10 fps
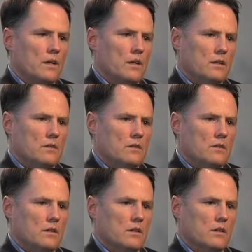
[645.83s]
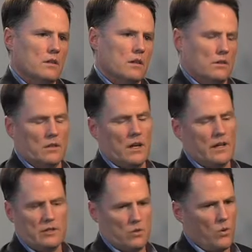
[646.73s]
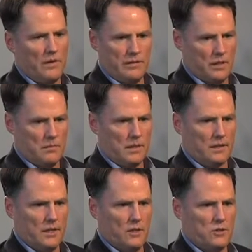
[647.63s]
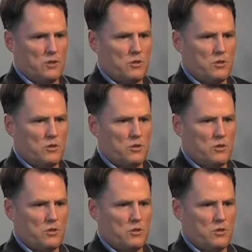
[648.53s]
this is underlying its OFDM technology.